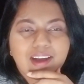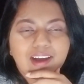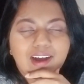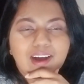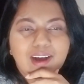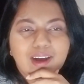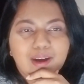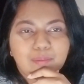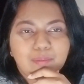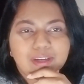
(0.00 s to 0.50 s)

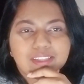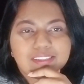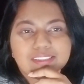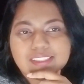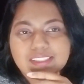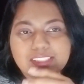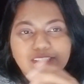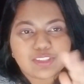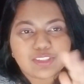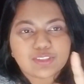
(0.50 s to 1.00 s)
I
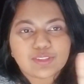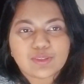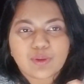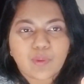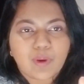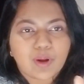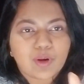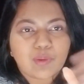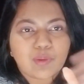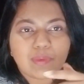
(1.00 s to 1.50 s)
think they just don't
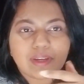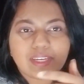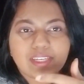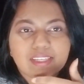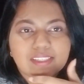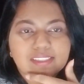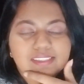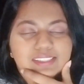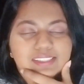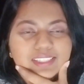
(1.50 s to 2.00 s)
want nobody
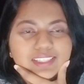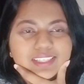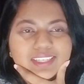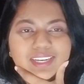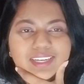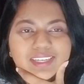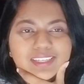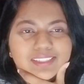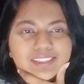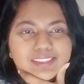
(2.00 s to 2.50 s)
else in the
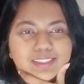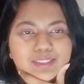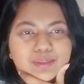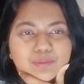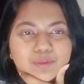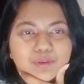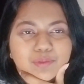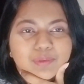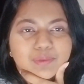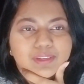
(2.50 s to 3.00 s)
Netherlands at the
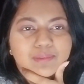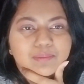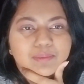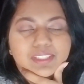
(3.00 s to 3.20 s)
moment,